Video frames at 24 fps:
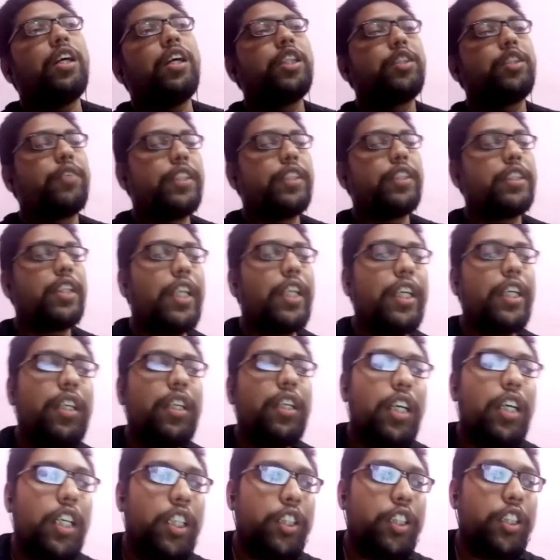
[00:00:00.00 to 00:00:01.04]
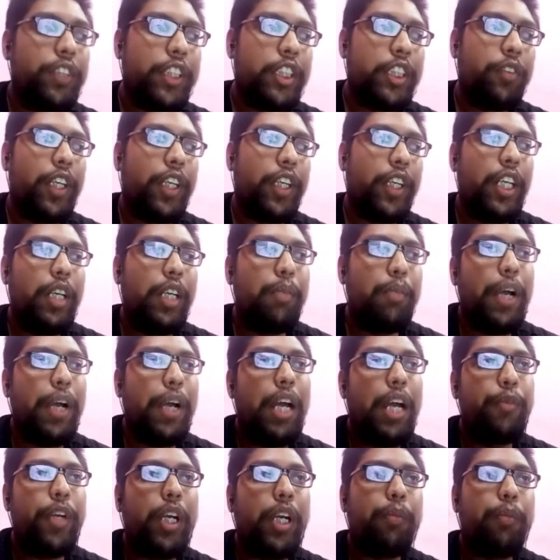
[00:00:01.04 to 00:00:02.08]
Specifically, my
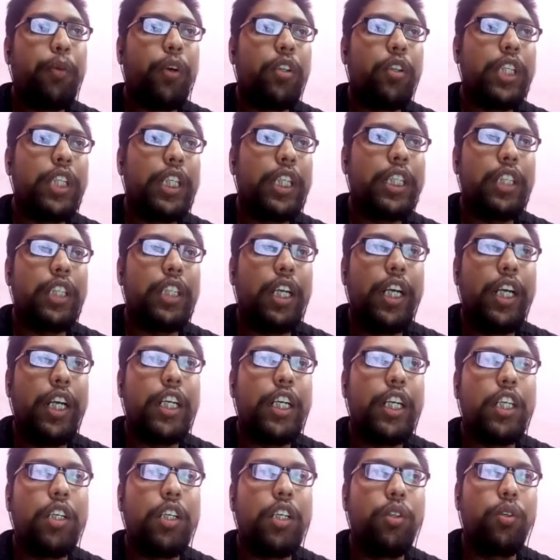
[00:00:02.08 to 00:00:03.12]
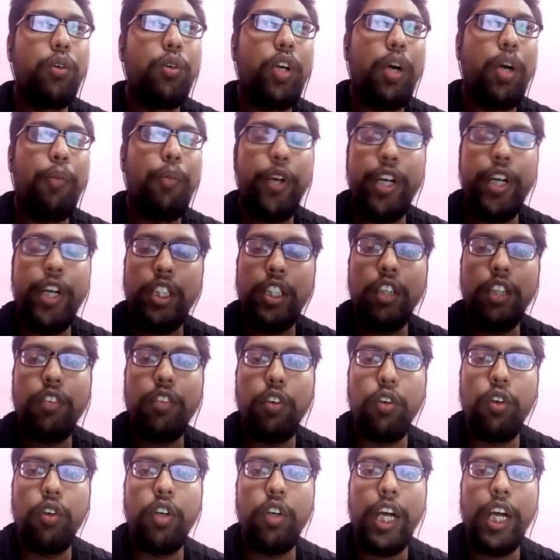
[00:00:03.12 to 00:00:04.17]
MTech project is related to computational fluid